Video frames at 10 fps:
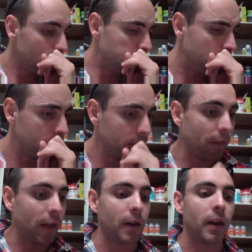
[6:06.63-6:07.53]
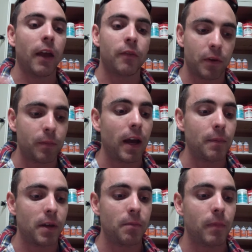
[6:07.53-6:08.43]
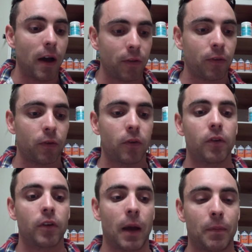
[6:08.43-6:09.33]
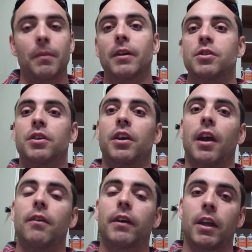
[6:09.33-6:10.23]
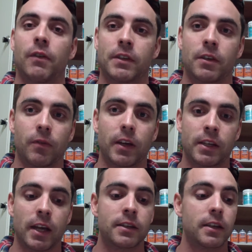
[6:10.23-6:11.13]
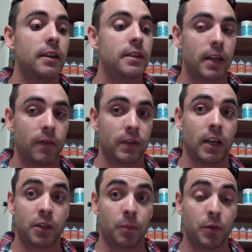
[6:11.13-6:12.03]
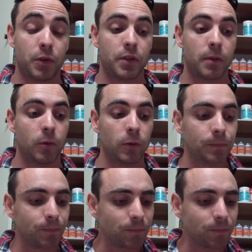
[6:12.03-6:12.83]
And then every maybe month or couple of months you could go and get your insulin retested and see if it's actually producing more.